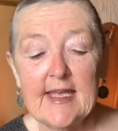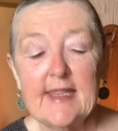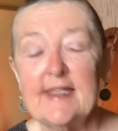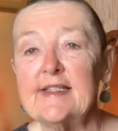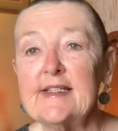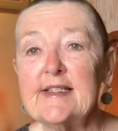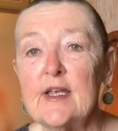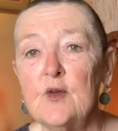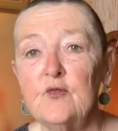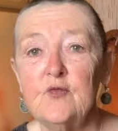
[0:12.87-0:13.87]
This is
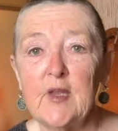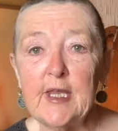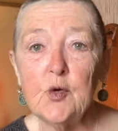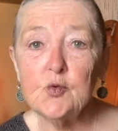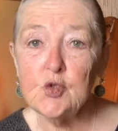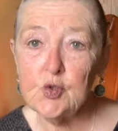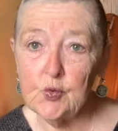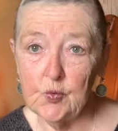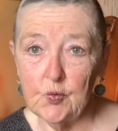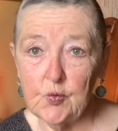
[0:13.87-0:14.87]
video
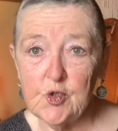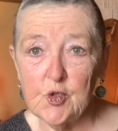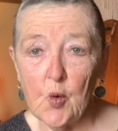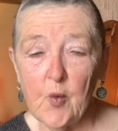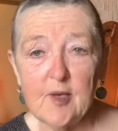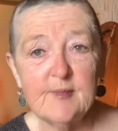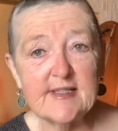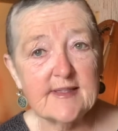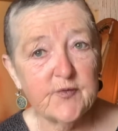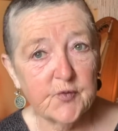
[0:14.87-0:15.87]
2. You don't want to
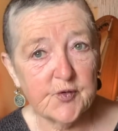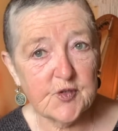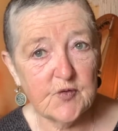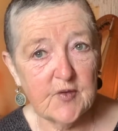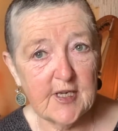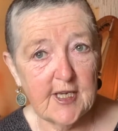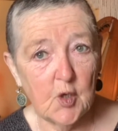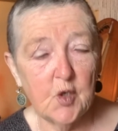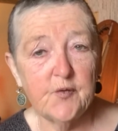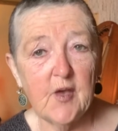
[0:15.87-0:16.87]
miss the first
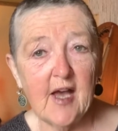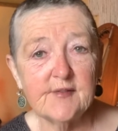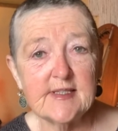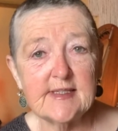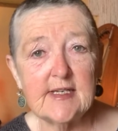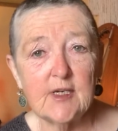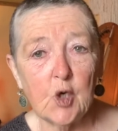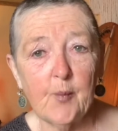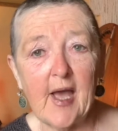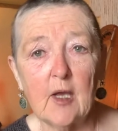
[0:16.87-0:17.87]
video. If you haven't seen it, go
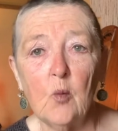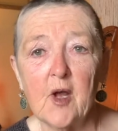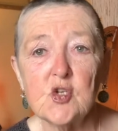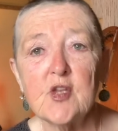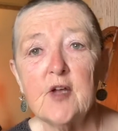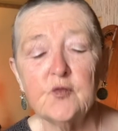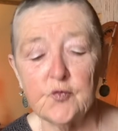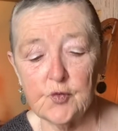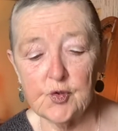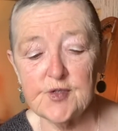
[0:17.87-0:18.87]
back and watch that
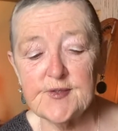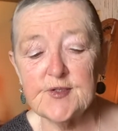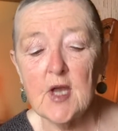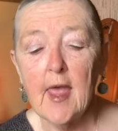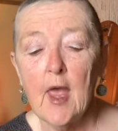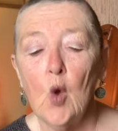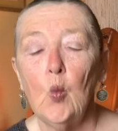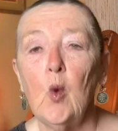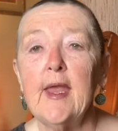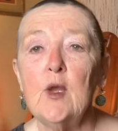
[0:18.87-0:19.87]
first,
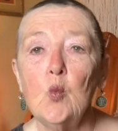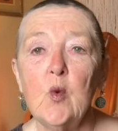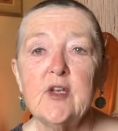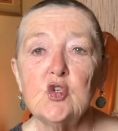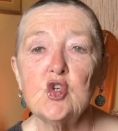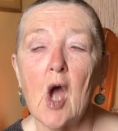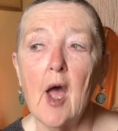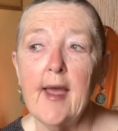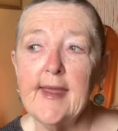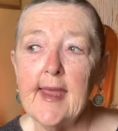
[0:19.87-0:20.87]
in which
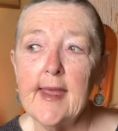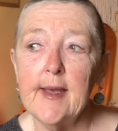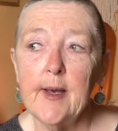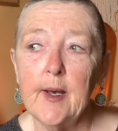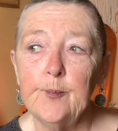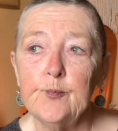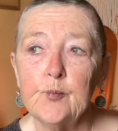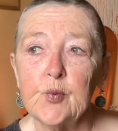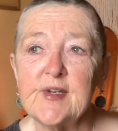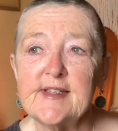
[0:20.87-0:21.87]
I am
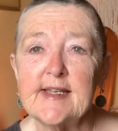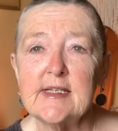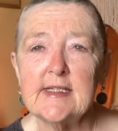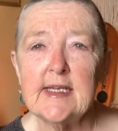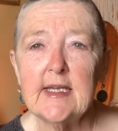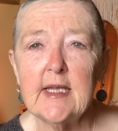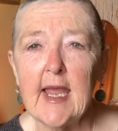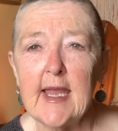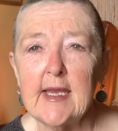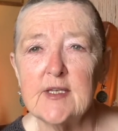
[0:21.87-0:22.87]
presenting
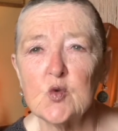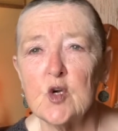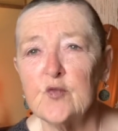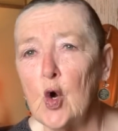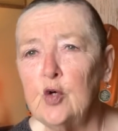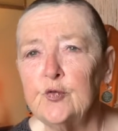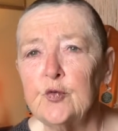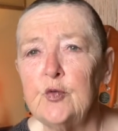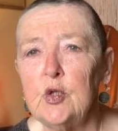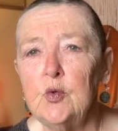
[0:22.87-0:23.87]
a sort of
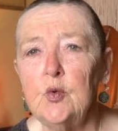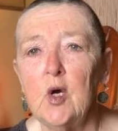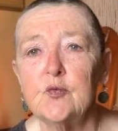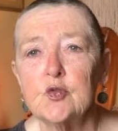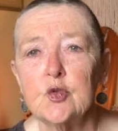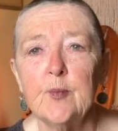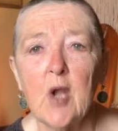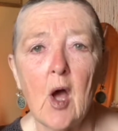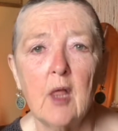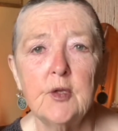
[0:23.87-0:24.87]
overview of
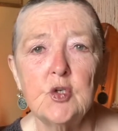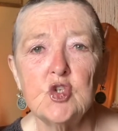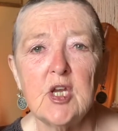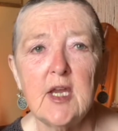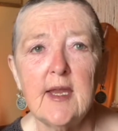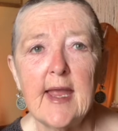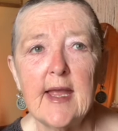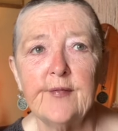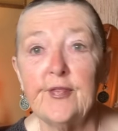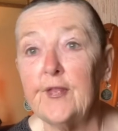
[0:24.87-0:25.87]
terminology
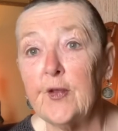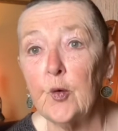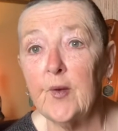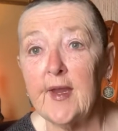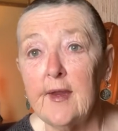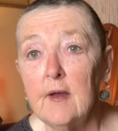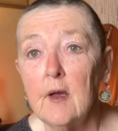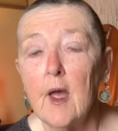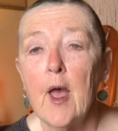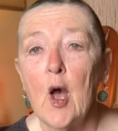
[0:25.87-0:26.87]
and theory
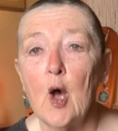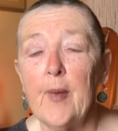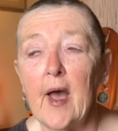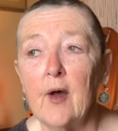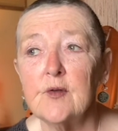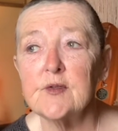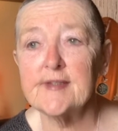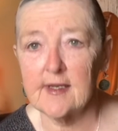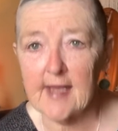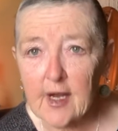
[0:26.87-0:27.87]
about
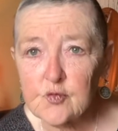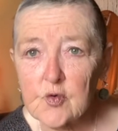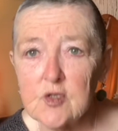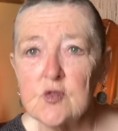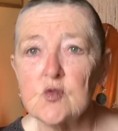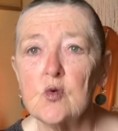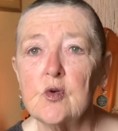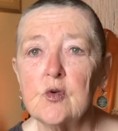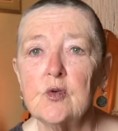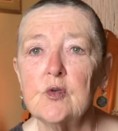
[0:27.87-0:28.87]
psychiatric
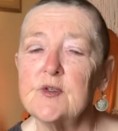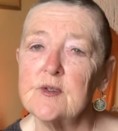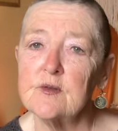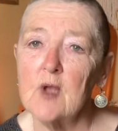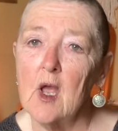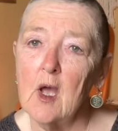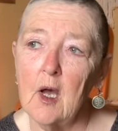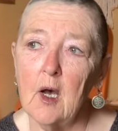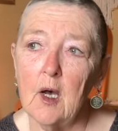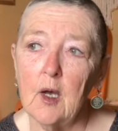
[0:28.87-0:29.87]
disorders,
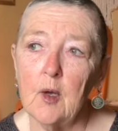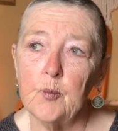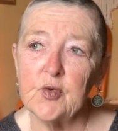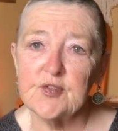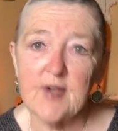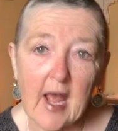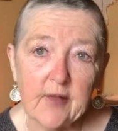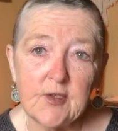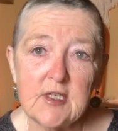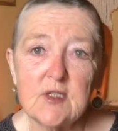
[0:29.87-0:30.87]

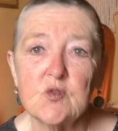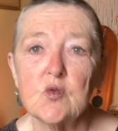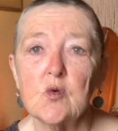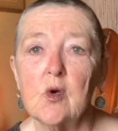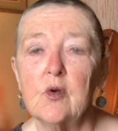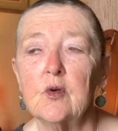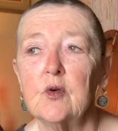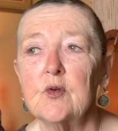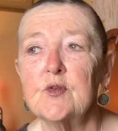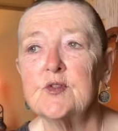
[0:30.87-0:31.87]
personality
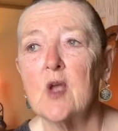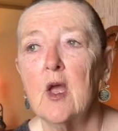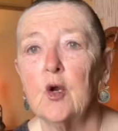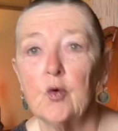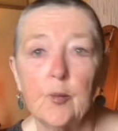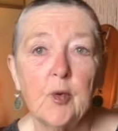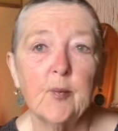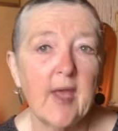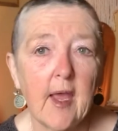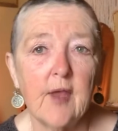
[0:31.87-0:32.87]
disorders, criminal
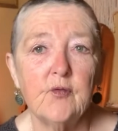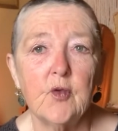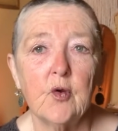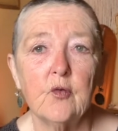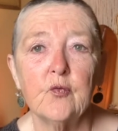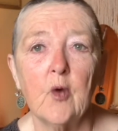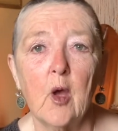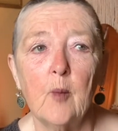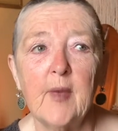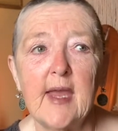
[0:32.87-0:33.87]
behavior
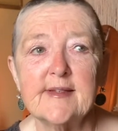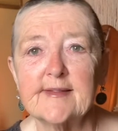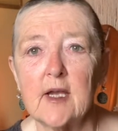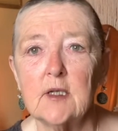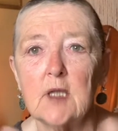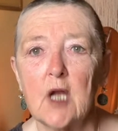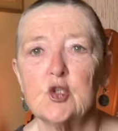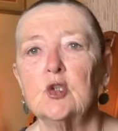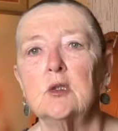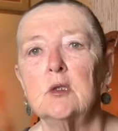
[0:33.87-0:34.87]
from a
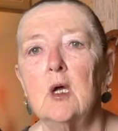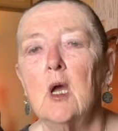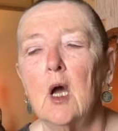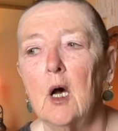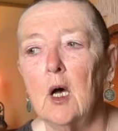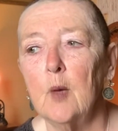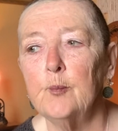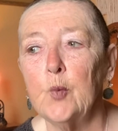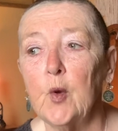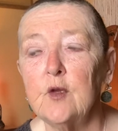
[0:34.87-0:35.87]
psychological
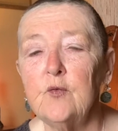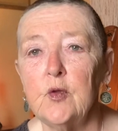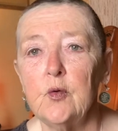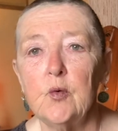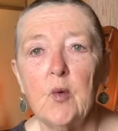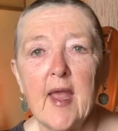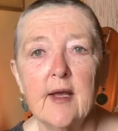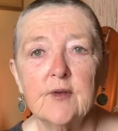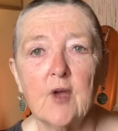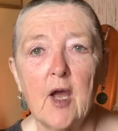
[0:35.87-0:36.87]
point of view.
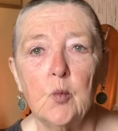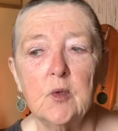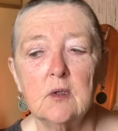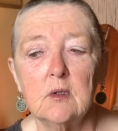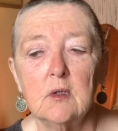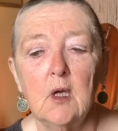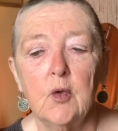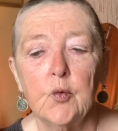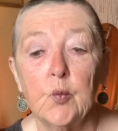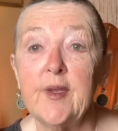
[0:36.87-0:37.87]
And I will
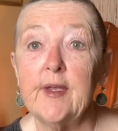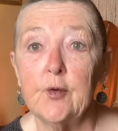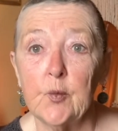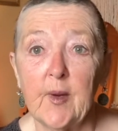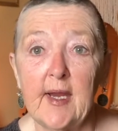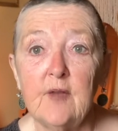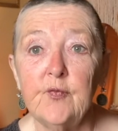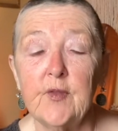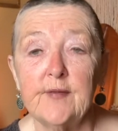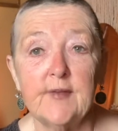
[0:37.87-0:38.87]

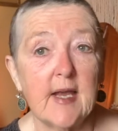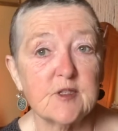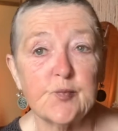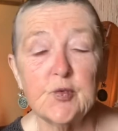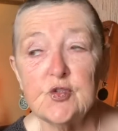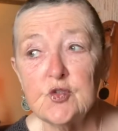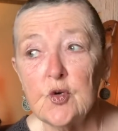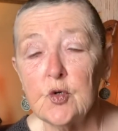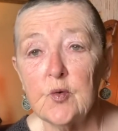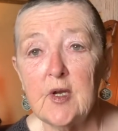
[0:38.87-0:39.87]
reiterate that the experts don't
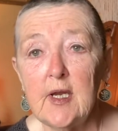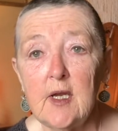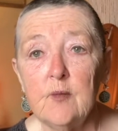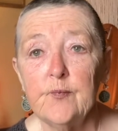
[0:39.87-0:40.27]
agree.